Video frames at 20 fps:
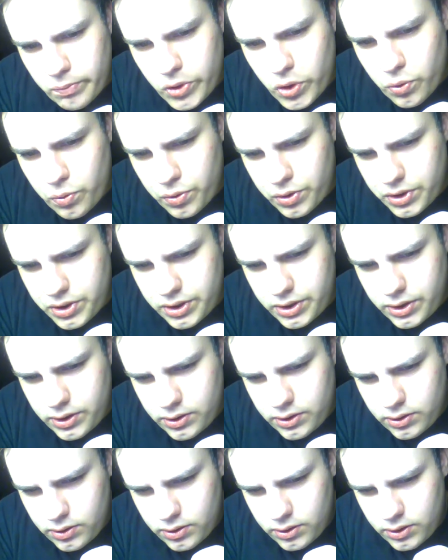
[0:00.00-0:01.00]
a mutant.
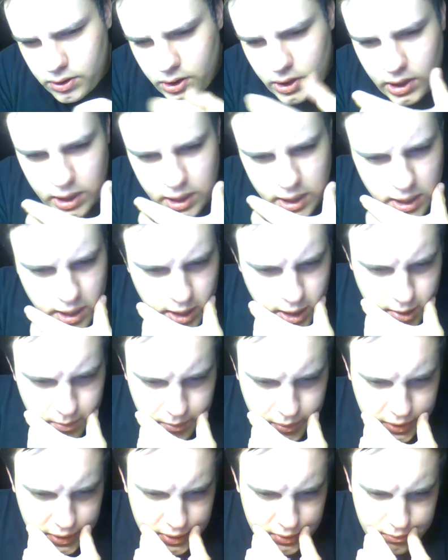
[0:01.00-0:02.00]

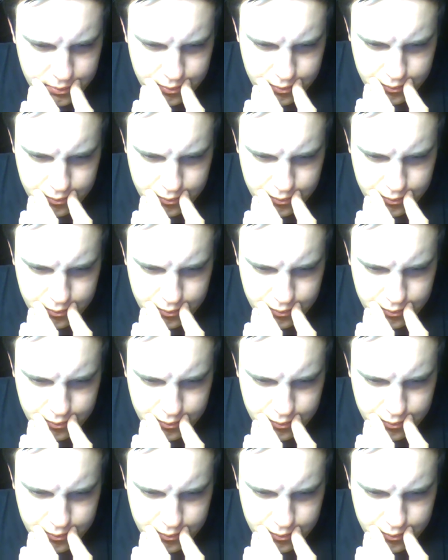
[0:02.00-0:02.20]
But